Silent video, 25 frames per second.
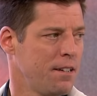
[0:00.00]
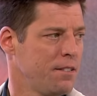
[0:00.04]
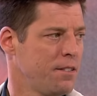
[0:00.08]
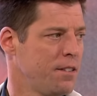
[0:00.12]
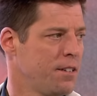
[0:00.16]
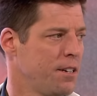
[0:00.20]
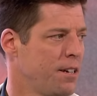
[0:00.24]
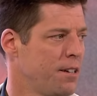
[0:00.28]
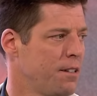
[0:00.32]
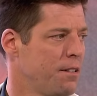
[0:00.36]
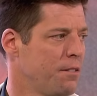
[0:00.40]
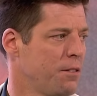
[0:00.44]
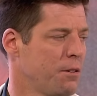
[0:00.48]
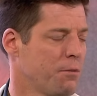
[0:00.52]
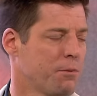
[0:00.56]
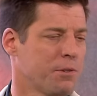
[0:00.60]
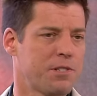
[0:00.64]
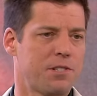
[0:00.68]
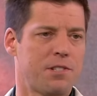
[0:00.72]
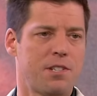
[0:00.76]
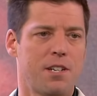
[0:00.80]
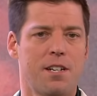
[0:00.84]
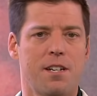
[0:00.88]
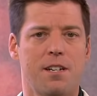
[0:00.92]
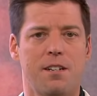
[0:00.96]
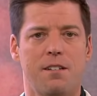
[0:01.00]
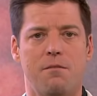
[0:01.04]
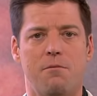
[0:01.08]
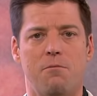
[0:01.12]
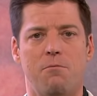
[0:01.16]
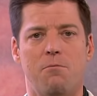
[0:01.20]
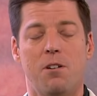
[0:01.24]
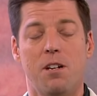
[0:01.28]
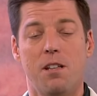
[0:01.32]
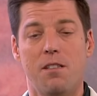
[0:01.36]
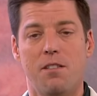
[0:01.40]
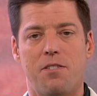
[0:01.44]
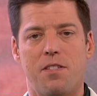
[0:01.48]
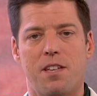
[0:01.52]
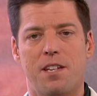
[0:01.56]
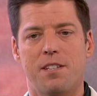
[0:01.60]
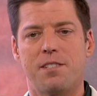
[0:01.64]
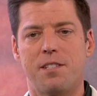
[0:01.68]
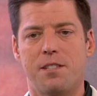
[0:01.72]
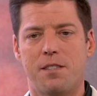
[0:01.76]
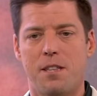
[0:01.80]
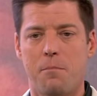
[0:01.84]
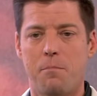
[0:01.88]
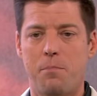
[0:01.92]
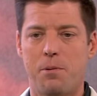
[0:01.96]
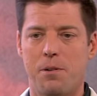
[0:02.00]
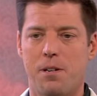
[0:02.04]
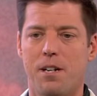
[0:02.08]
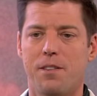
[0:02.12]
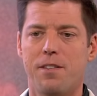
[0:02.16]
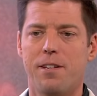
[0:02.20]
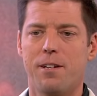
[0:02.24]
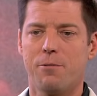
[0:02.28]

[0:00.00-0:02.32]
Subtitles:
One of the things that they put on